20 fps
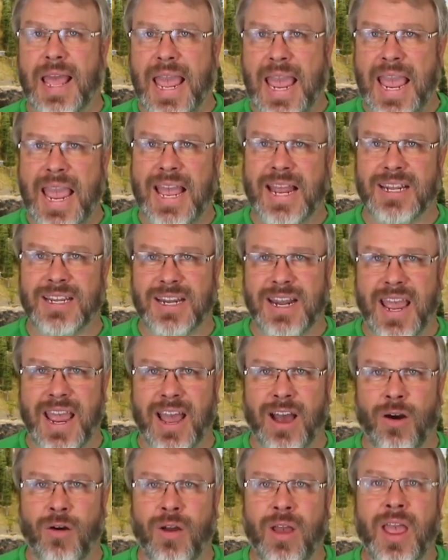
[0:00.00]
hand
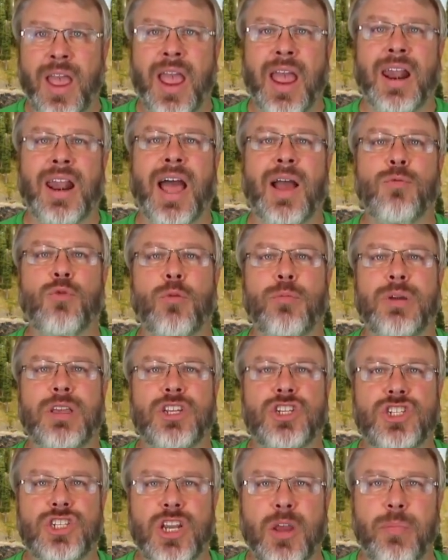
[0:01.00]
now, and I will be
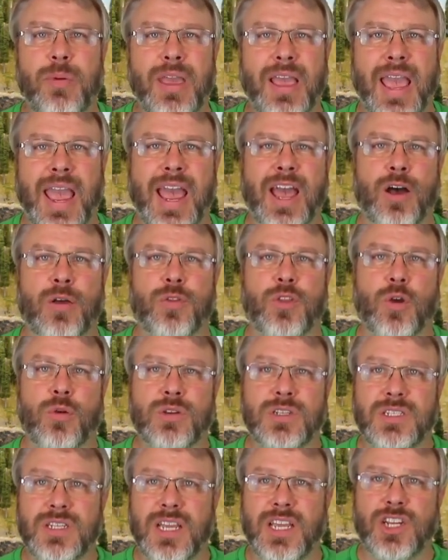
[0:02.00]
shipping out
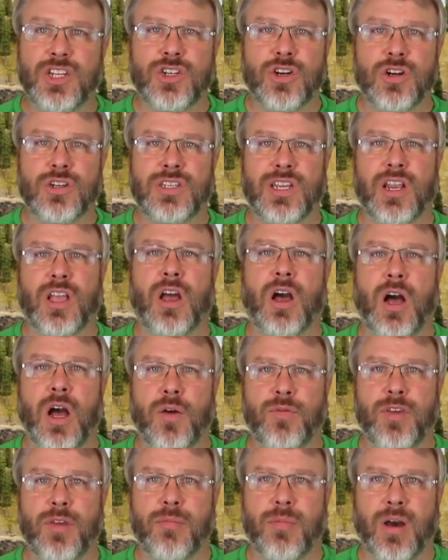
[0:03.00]
those t-shirts and
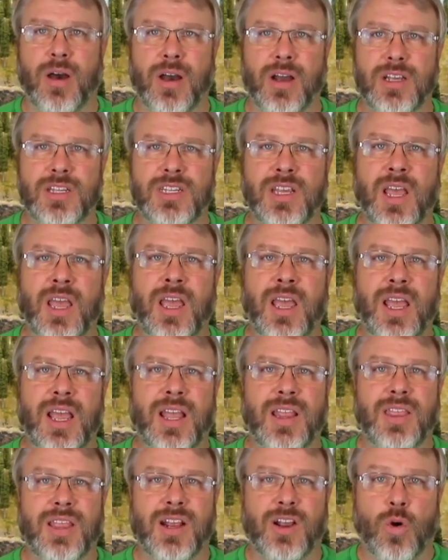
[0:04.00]
coffee mugs
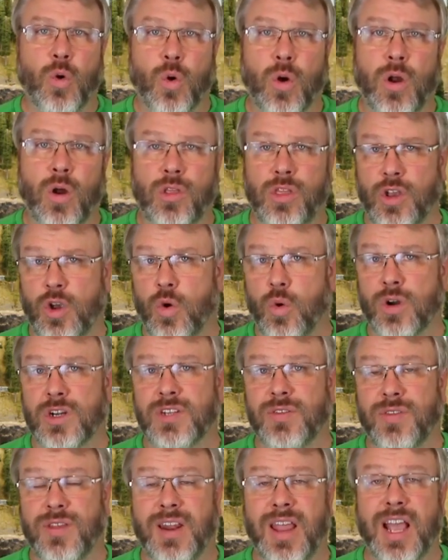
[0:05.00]
in the cor- on the course
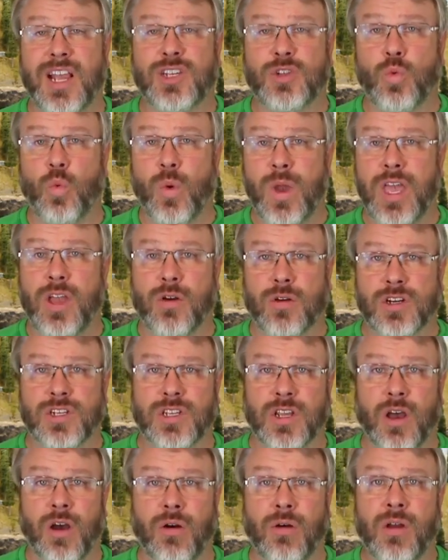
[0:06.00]
of the next week or
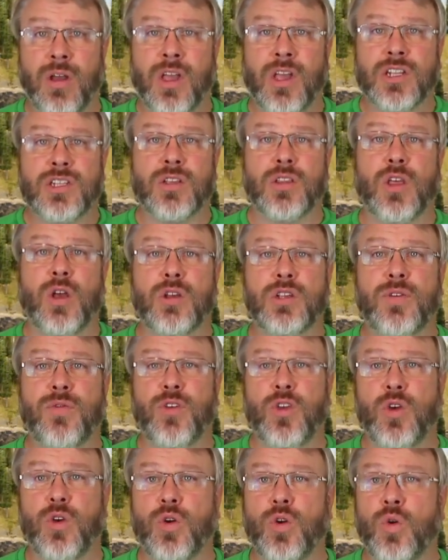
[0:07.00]
so. So those of
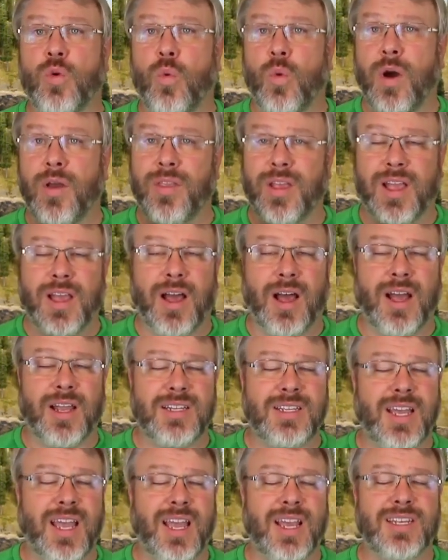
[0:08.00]
you who won the
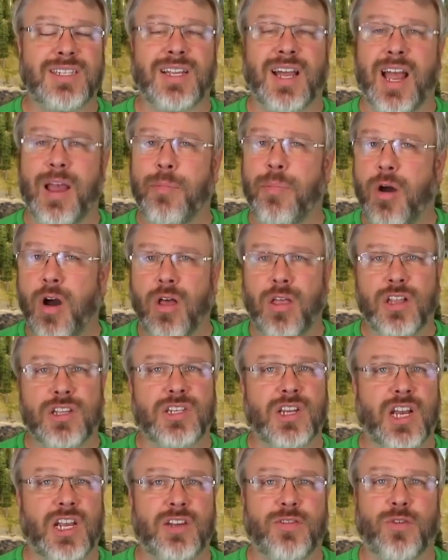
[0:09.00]
contest, I
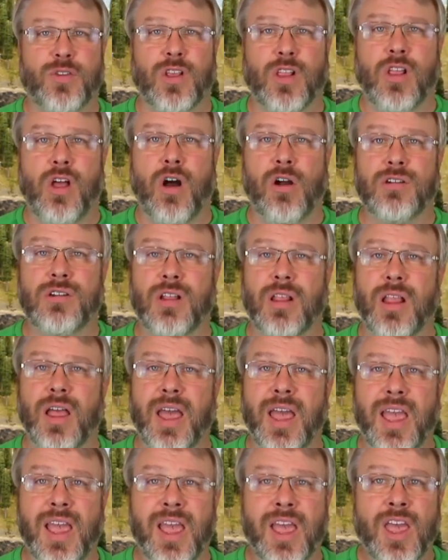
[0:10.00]
apologize for the long
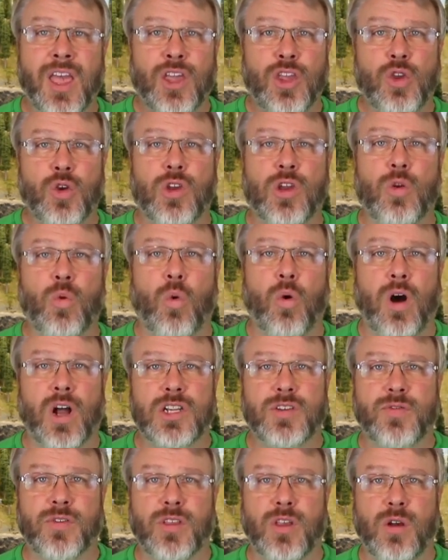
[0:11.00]
delay. You can
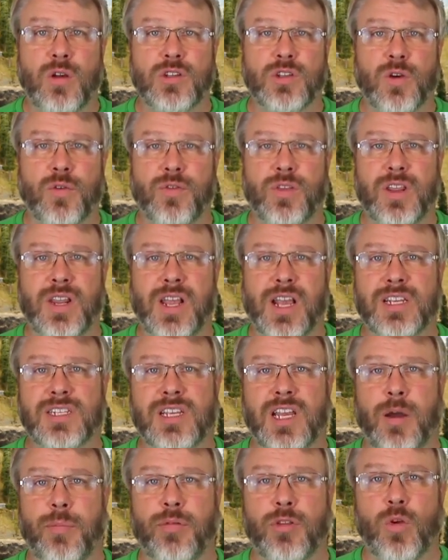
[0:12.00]
watch for those over the next
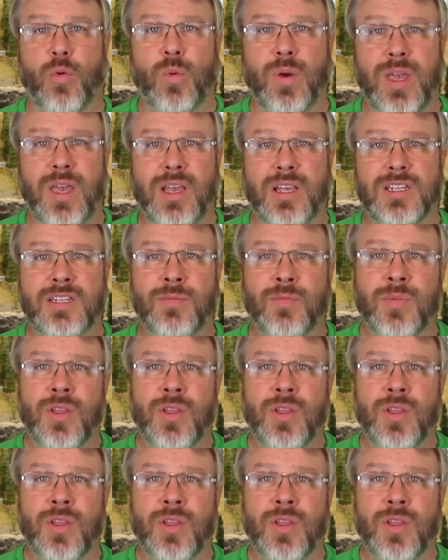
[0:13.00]
couple of weeks.